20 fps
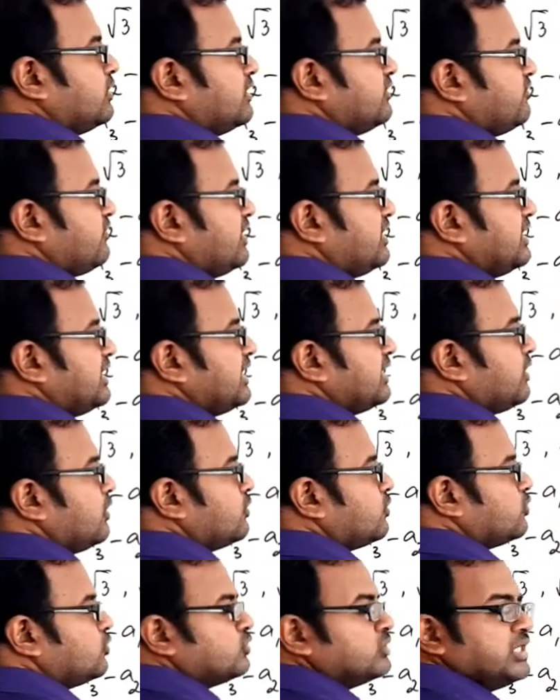If I take out
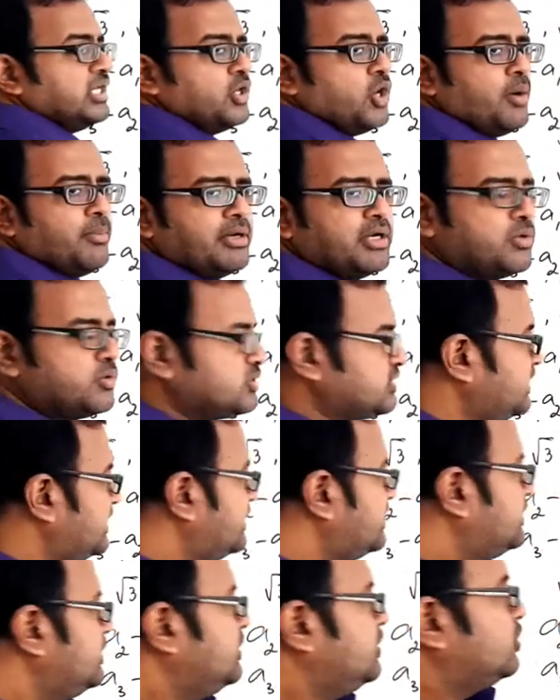root 3 common outside,
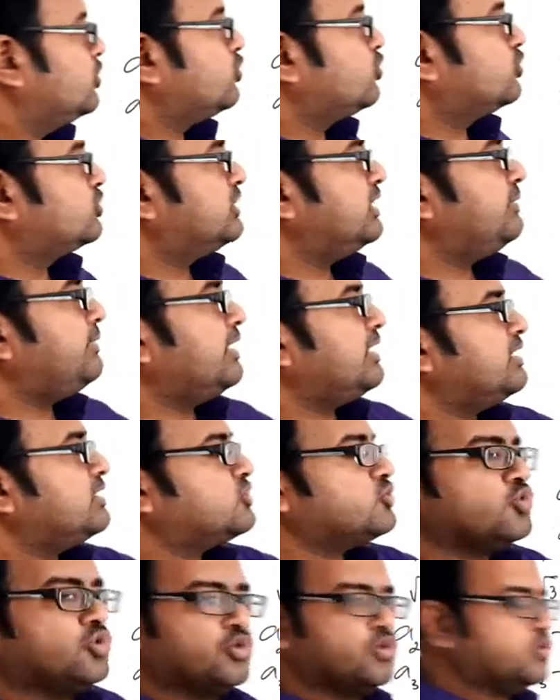root 3 minus root